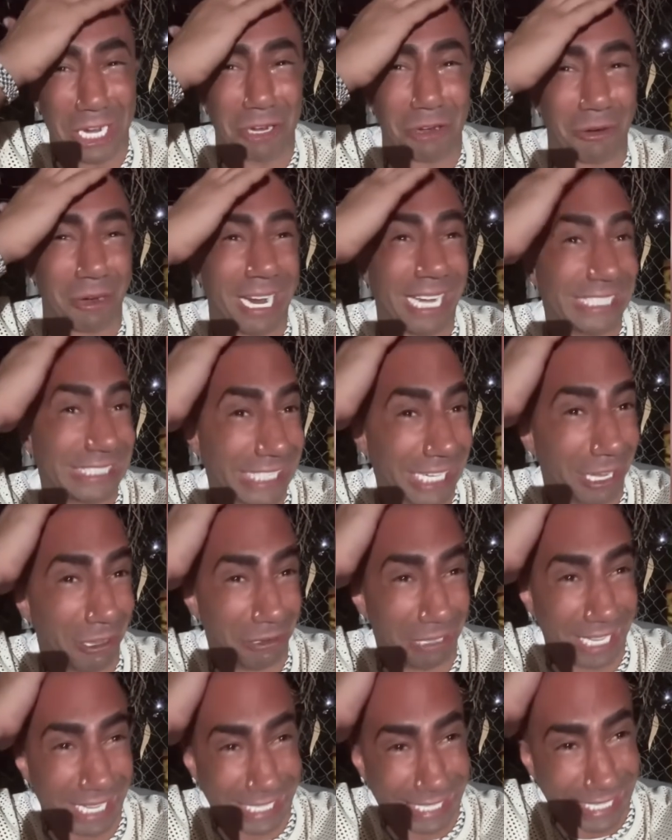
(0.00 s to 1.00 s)
crash out
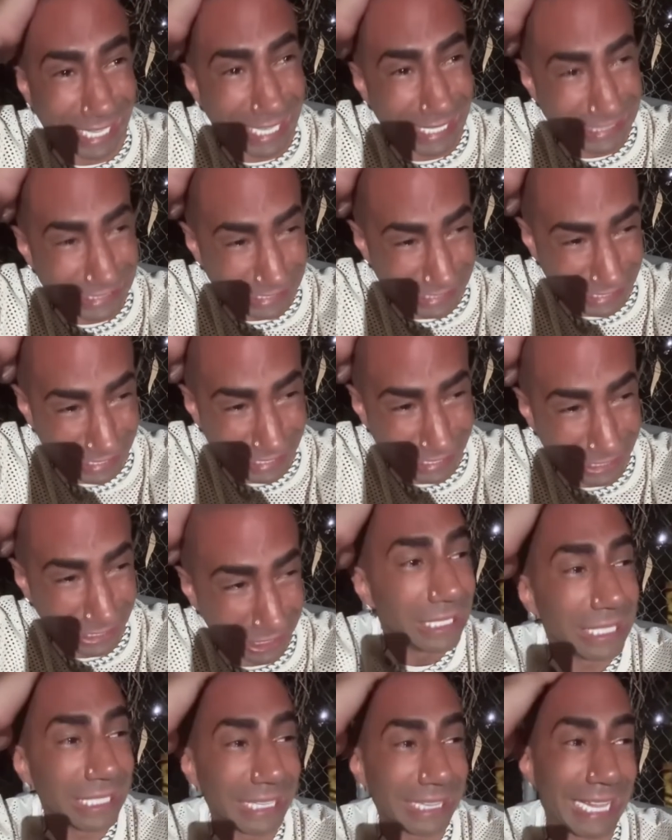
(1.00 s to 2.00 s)
like last year
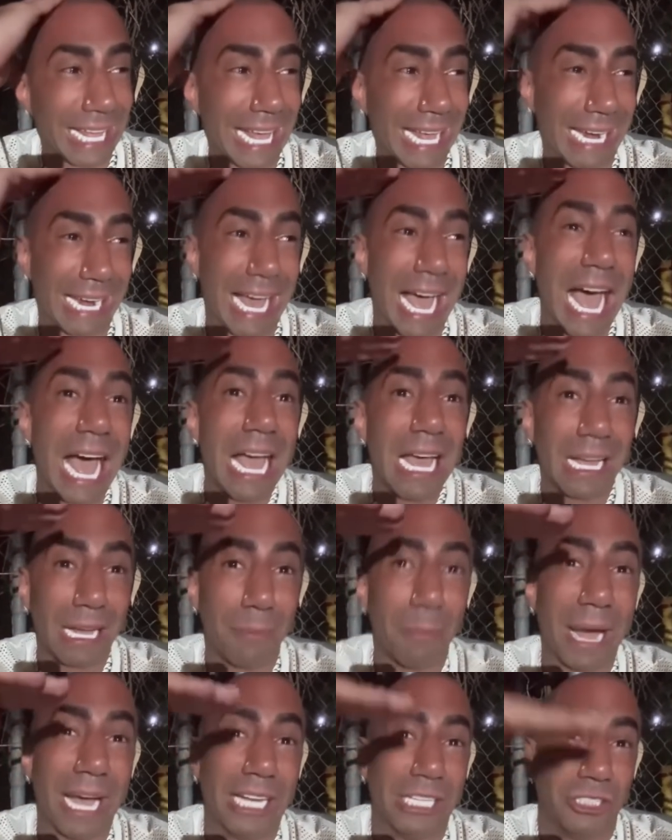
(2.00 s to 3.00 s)
that my
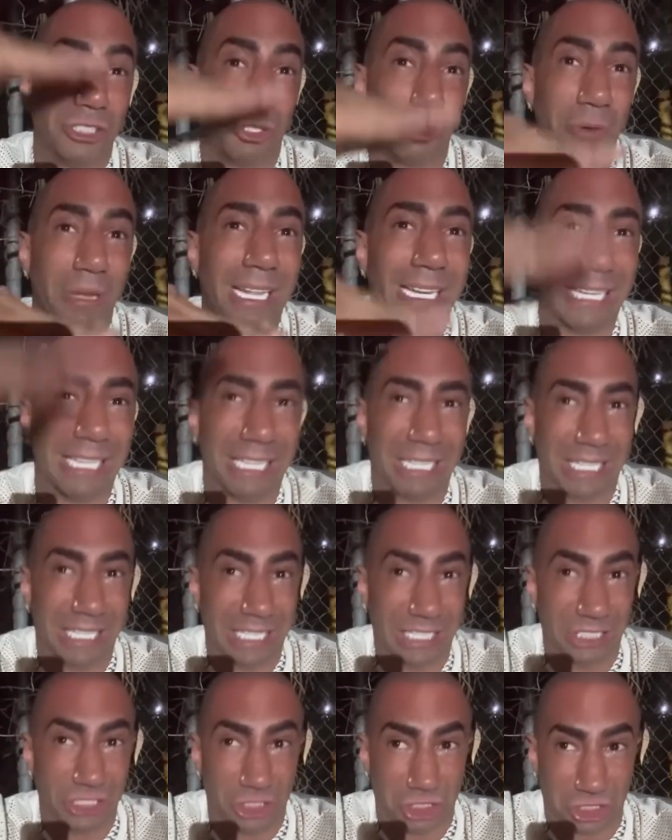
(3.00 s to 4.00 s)
adrenaline
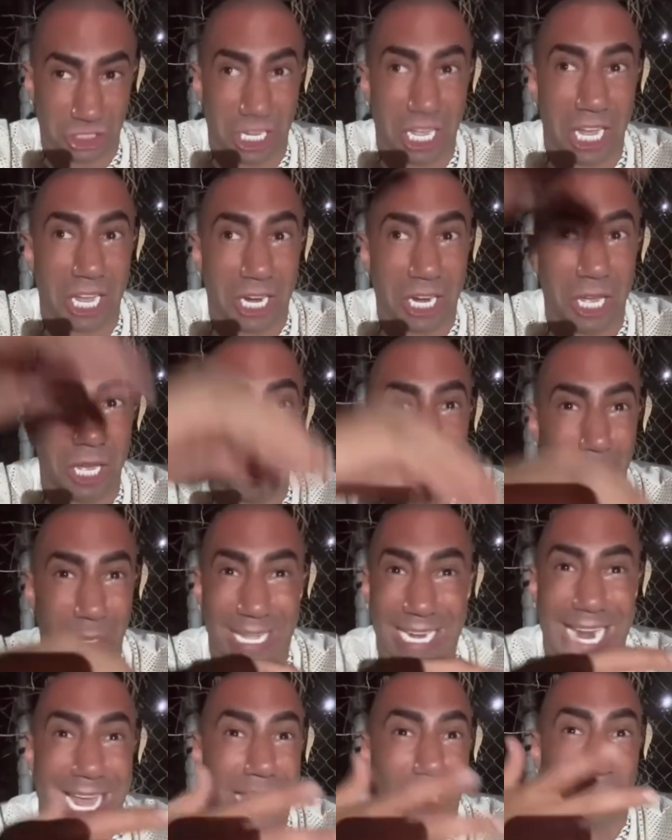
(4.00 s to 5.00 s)
shot up and I
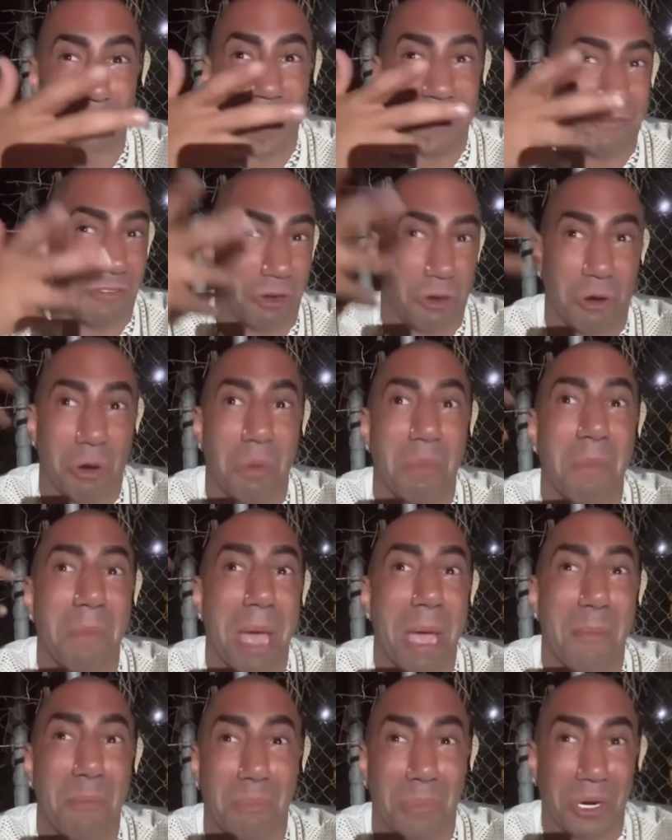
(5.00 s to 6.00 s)
don't even
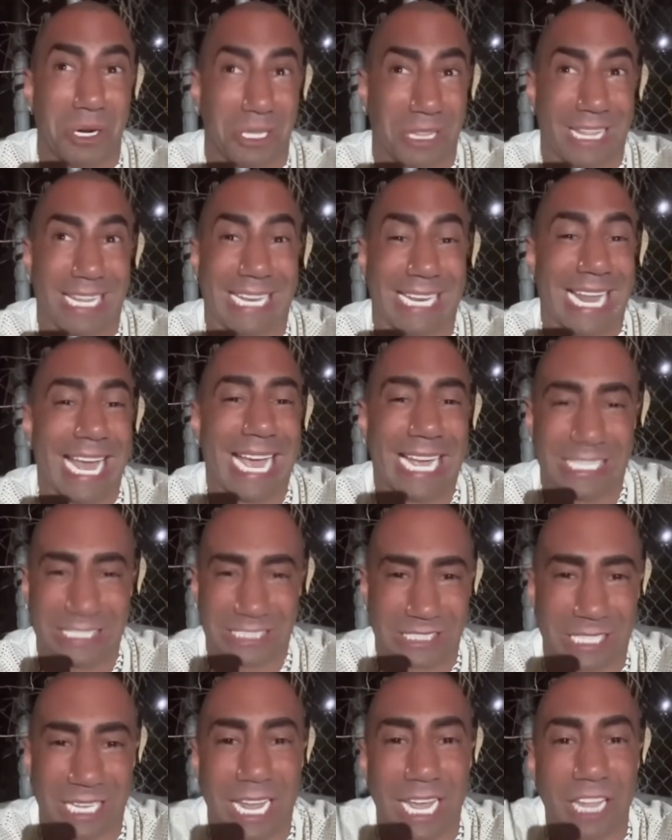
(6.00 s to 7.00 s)
remember the last
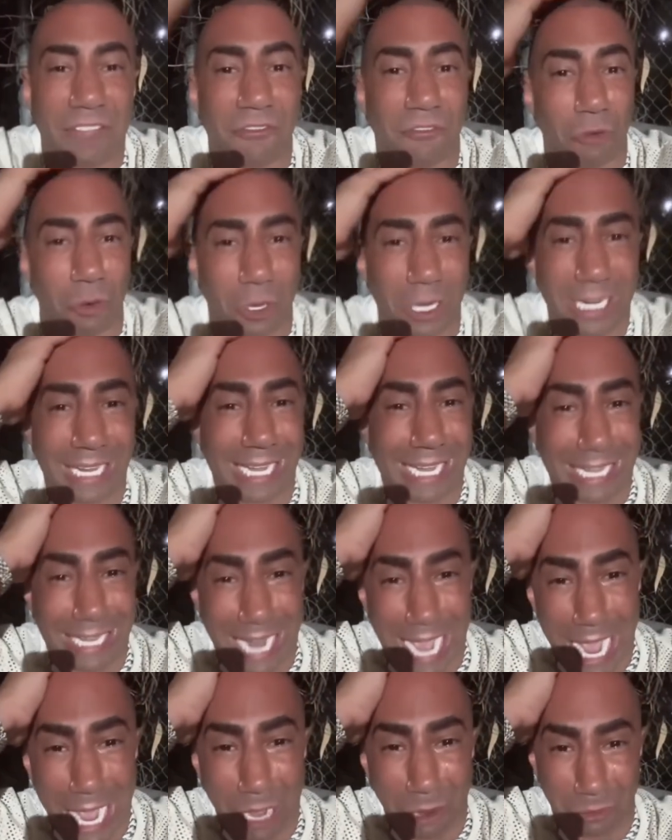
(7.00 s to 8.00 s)
like 48
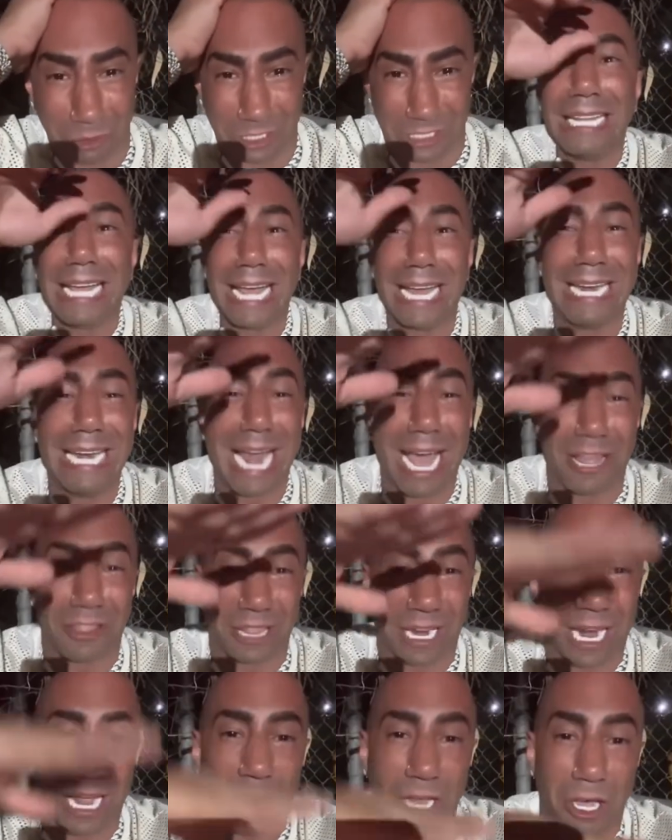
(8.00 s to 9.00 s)
hours. And now that I
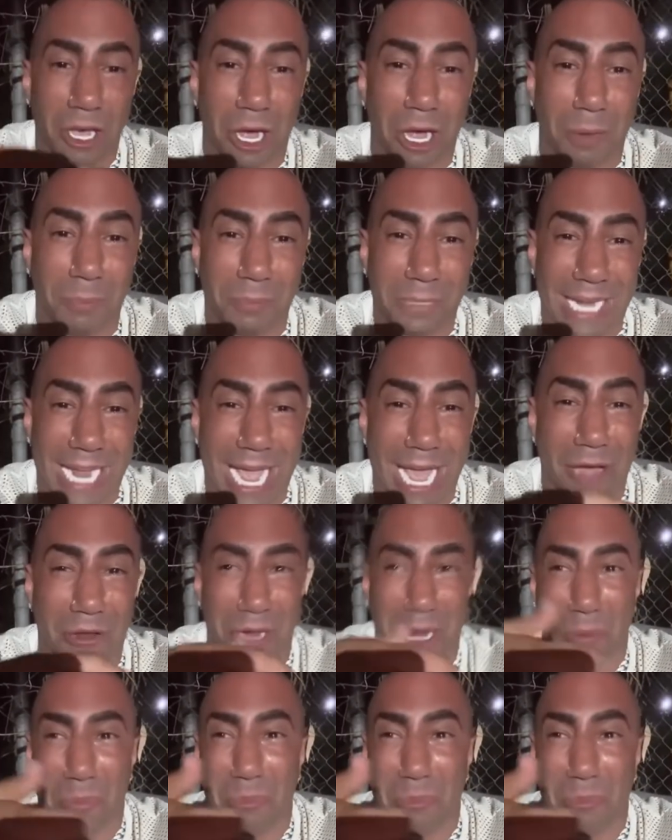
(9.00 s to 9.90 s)
calm down, I'm